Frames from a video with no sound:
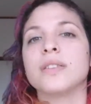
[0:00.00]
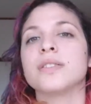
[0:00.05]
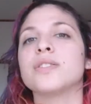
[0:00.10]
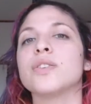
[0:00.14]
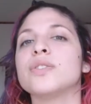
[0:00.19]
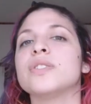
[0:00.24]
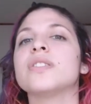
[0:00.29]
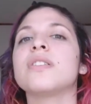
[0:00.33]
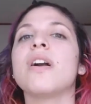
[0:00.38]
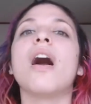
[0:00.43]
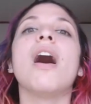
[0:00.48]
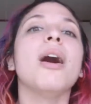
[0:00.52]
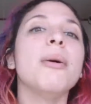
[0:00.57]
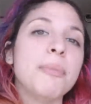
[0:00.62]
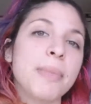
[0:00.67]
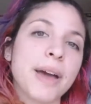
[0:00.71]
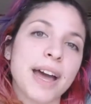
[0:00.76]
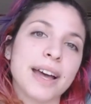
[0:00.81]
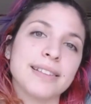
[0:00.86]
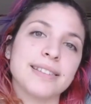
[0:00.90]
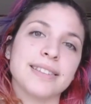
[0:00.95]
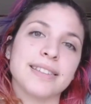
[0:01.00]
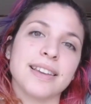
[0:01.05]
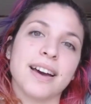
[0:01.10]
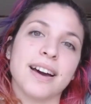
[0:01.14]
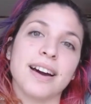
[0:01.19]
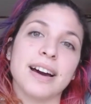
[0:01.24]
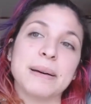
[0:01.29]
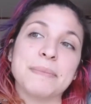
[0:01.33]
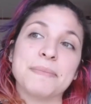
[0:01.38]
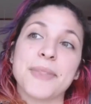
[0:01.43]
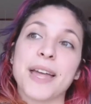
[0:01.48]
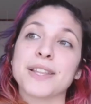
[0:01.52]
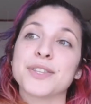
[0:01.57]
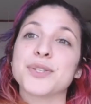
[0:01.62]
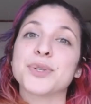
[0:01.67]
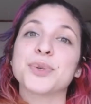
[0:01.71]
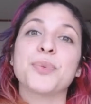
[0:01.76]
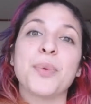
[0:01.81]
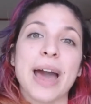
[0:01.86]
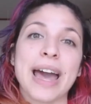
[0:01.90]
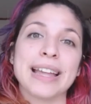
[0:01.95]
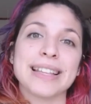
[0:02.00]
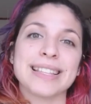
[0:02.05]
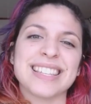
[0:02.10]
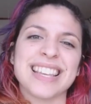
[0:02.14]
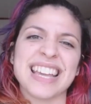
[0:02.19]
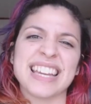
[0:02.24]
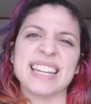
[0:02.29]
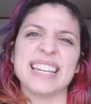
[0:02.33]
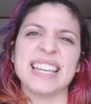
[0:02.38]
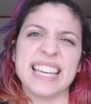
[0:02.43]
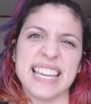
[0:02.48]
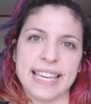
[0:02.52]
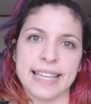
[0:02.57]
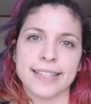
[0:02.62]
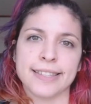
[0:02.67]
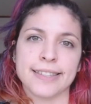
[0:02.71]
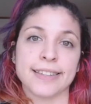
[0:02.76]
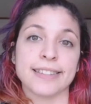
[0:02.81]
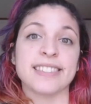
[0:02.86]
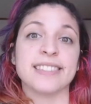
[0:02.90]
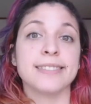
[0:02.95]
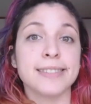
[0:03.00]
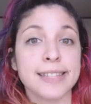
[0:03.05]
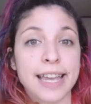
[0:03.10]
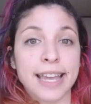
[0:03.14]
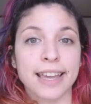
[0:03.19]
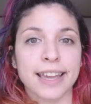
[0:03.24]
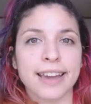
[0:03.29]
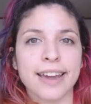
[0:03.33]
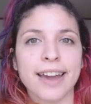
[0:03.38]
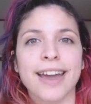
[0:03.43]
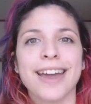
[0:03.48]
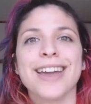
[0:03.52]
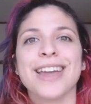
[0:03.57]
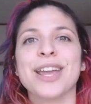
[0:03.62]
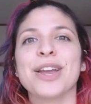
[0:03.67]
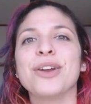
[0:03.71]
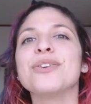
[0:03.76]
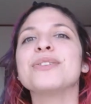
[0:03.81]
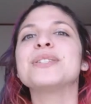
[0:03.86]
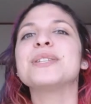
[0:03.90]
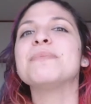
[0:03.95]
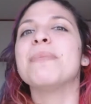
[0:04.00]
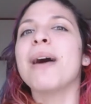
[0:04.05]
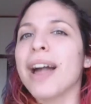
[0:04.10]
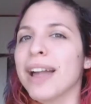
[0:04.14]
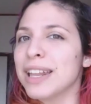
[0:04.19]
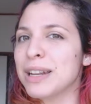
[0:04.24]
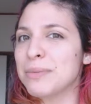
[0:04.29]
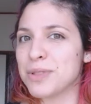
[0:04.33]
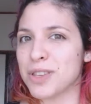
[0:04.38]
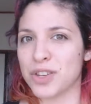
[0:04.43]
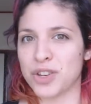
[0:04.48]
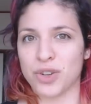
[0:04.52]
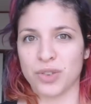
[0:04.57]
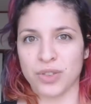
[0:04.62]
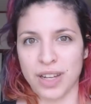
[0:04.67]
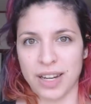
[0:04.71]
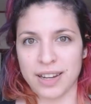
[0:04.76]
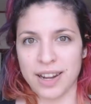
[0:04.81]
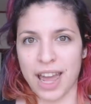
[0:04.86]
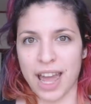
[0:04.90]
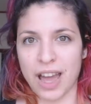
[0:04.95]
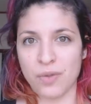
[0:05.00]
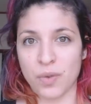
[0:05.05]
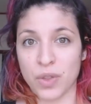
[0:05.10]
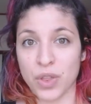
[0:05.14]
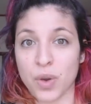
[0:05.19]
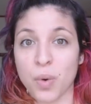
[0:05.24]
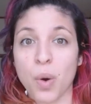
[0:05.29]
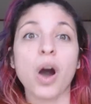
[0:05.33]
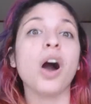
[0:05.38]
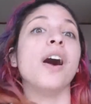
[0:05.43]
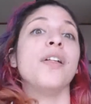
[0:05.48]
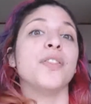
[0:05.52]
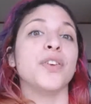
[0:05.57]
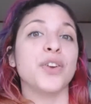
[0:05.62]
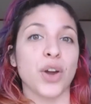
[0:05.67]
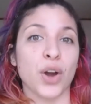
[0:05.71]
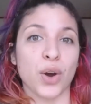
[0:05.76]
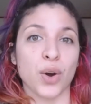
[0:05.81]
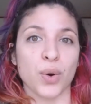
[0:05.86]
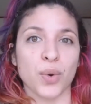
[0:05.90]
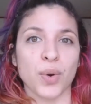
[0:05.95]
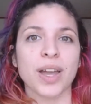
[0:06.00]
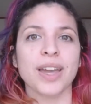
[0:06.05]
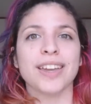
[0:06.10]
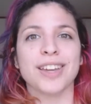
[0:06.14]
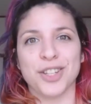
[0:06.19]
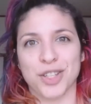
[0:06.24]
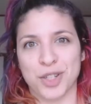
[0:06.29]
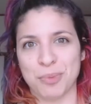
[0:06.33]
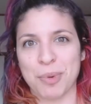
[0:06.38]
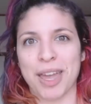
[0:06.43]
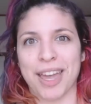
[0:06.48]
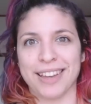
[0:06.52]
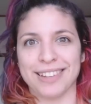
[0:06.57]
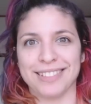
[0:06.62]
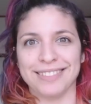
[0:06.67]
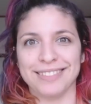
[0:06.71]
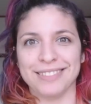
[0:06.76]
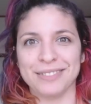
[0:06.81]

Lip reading: So to combat that sweat and heat and stink, here are some items that you'll need to have with you on the go in Japan.